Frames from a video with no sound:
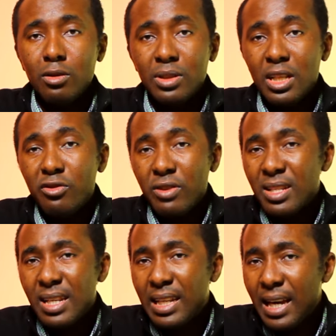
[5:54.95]
Do they
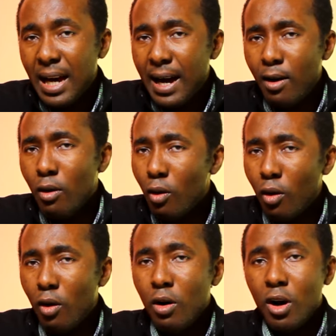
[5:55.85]
dress anyhow
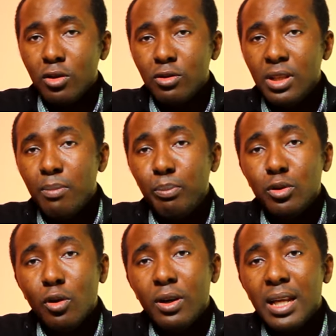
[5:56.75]
or do they
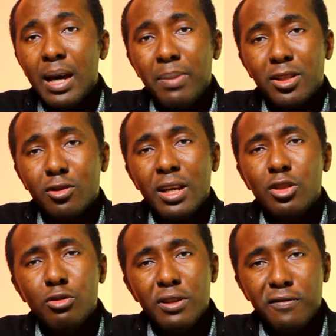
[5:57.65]
put on a particular
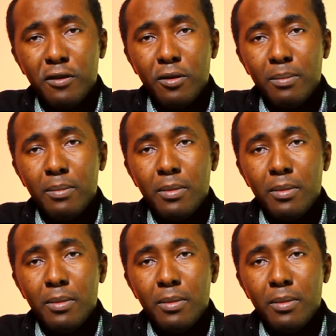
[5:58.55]
uniform